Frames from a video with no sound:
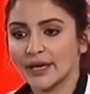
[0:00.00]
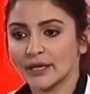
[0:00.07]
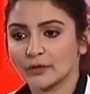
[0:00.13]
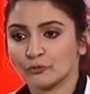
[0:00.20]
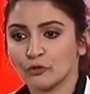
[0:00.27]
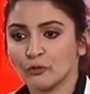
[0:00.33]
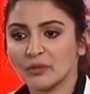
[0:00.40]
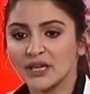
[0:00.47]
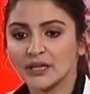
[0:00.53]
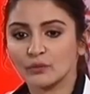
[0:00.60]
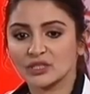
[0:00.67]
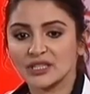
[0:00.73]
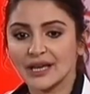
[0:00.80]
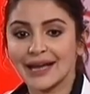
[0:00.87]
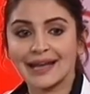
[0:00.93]
it, for me, it
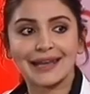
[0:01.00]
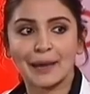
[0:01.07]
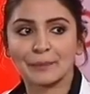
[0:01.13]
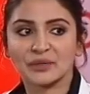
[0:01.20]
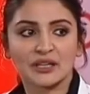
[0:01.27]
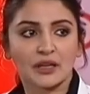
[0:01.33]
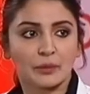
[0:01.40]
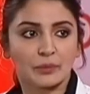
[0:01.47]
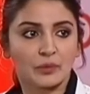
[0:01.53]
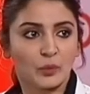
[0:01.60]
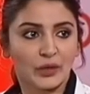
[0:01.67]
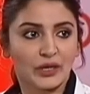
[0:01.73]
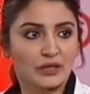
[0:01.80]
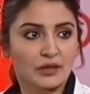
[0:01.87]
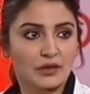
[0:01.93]
was like I lapped it up
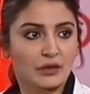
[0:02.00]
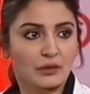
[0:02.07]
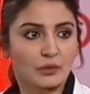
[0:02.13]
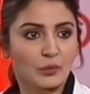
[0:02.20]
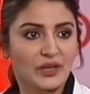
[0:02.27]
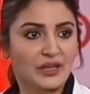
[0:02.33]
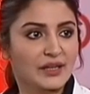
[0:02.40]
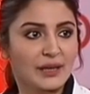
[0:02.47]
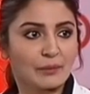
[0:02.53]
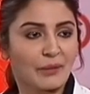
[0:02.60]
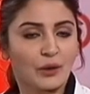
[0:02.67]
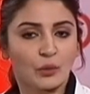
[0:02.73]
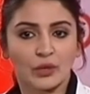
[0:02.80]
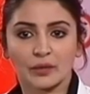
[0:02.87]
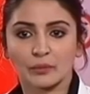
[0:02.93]
when it came my way,